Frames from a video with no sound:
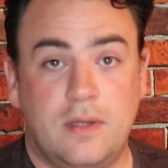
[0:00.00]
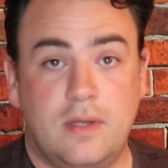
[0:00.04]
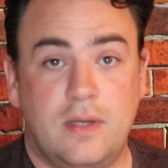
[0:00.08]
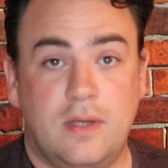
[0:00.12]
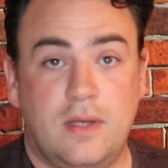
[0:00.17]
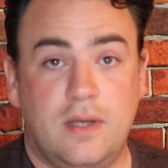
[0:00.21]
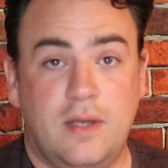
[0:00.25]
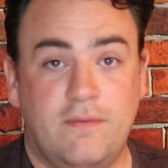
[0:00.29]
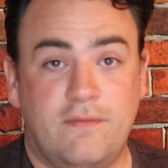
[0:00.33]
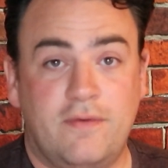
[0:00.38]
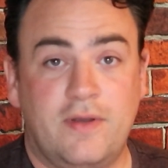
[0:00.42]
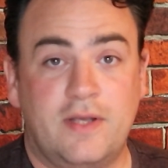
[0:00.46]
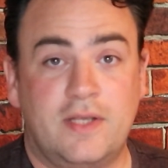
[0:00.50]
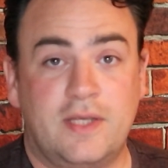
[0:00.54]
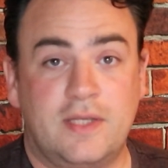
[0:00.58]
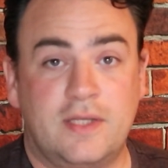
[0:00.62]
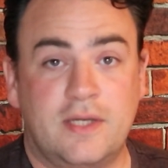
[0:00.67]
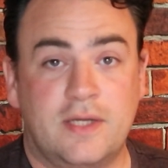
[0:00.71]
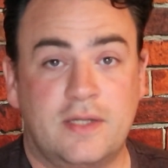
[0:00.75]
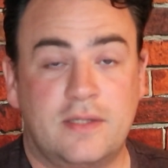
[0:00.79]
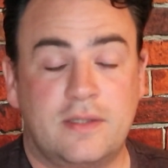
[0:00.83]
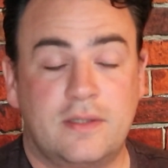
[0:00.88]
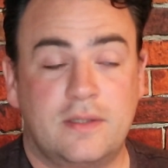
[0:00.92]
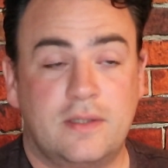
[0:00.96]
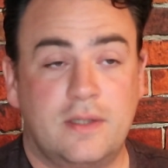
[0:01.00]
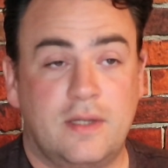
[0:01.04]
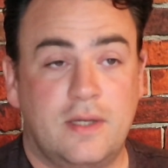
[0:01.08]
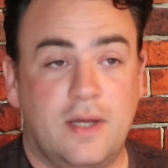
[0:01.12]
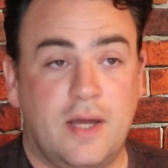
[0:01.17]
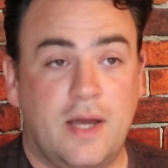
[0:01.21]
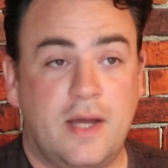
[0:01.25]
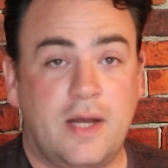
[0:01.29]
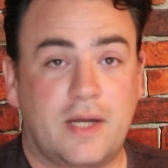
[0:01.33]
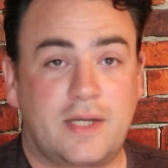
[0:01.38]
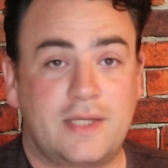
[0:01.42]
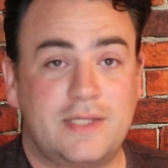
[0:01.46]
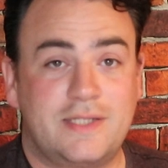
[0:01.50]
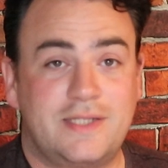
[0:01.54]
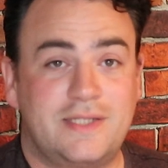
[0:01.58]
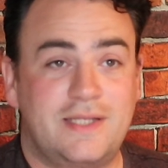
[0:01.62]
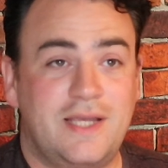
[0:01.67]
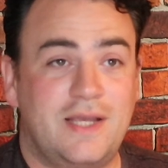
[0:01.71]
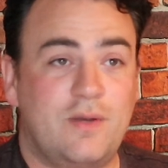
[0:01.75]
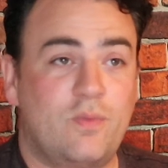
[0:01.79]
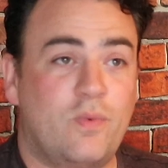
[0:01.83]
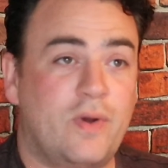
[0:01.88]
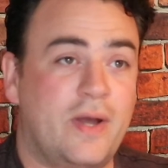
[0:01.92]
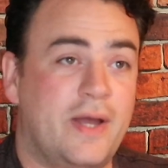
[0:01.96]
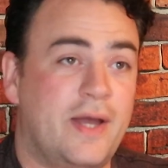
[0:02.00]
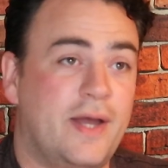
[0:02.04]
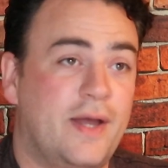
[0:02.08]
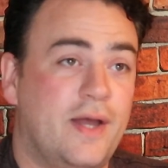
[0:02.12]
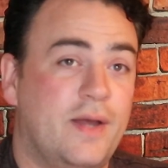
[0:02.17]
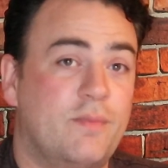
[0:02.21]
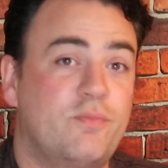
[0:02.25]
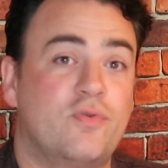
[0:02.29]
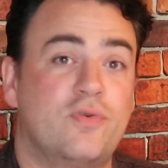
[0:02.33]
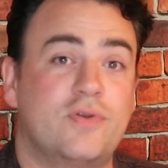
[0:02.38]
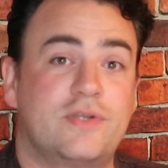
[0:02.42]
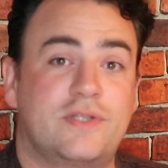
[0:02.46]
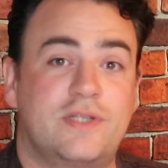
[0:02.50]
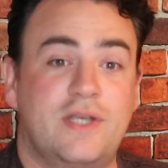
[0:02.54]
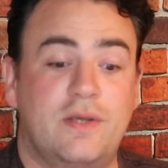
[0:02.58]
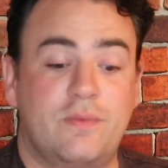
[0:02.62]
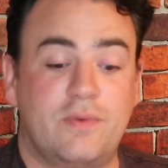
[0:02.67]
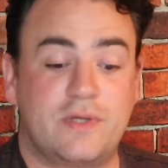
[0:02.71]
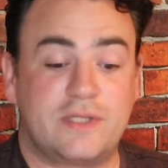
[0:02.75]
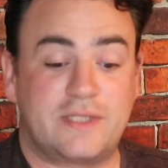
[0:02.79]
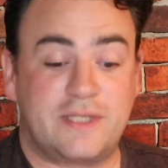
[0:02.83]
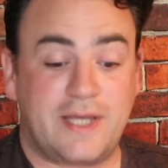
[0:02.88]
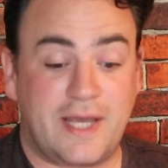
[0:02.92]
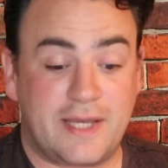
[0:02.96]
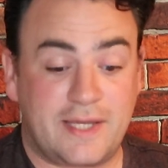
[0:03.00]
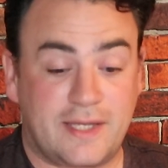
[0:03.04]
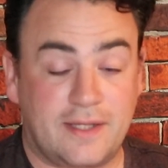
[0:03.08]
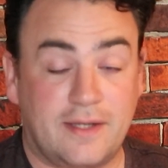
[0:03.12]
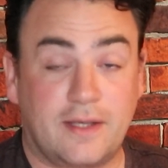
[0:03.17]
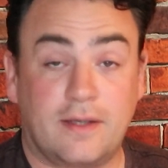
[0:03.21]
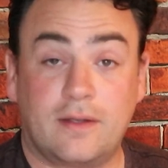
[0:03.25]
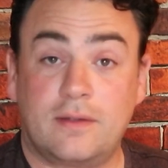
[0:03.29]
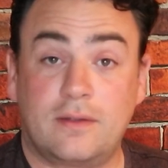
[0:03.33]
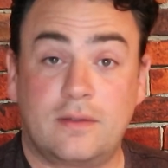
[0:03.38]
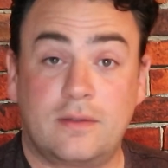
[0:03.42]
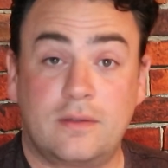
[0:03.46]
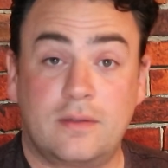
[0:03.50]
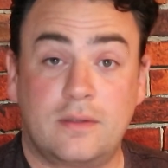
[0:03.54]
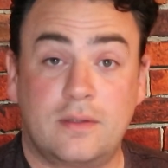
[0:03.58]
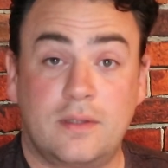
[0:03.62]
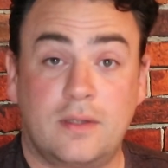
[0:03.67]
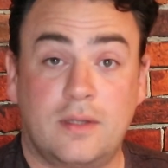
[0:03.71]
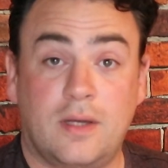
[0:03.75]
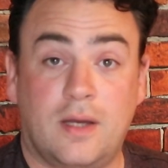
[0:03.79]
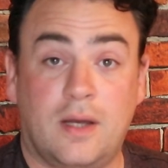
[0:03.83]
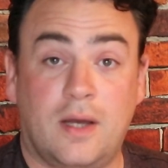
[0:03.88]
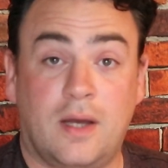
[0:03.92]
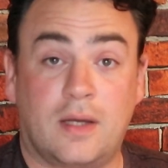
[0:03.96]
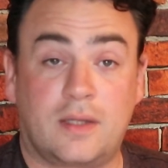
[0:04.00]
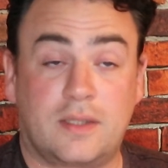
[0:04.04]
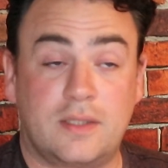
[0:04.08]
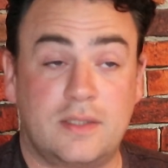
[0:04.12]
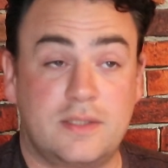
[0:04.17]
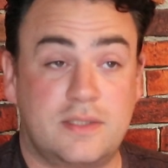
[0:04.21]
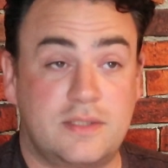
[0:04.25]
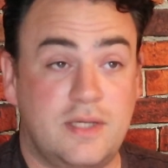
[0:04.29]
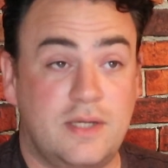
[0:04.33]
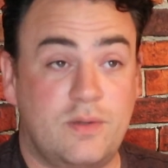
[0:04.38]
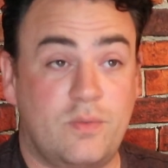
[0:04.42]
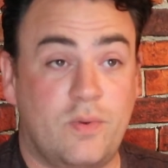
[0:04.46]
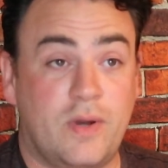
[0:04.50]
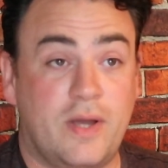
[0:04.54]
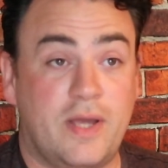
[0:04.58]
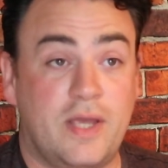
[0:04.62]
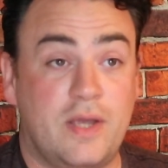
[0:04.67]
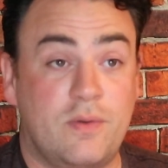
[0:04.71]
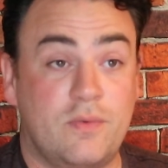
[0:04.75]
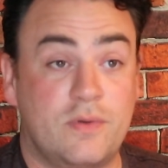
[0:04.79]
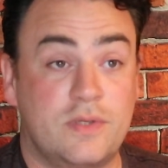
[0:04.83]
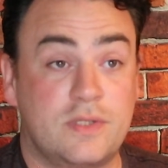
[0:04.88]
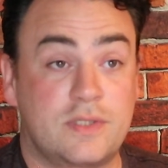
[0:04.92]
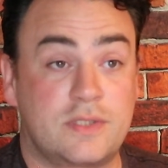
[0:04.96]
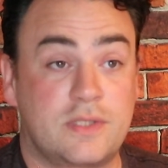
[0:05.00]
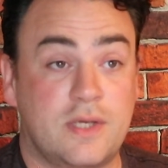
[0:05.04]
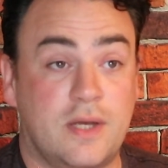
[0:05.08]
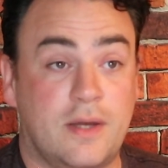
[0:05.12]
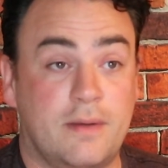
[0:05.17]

It really did. And I can see where Bruce Lee was taking it. I can see where he was